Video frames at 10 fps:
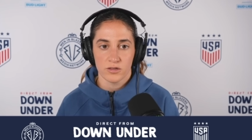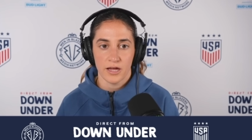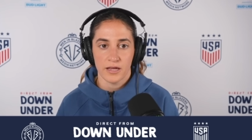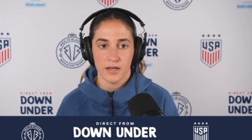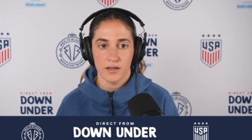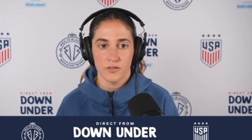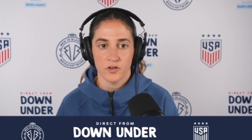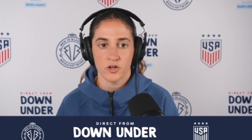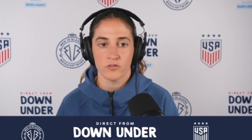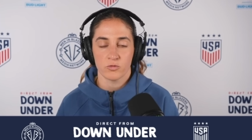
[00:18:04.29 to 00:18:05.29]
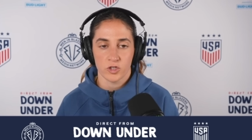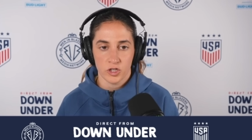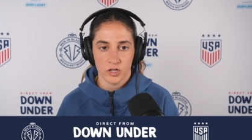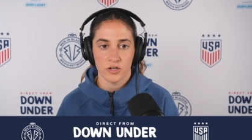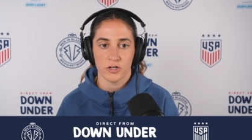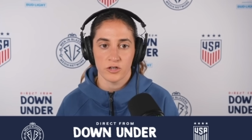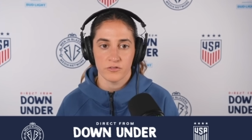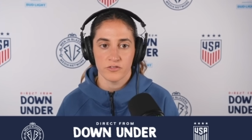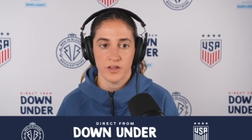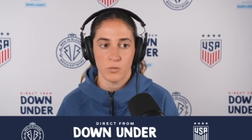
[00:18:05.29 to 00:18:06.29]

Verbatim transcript: Like the nerves were good nerves. They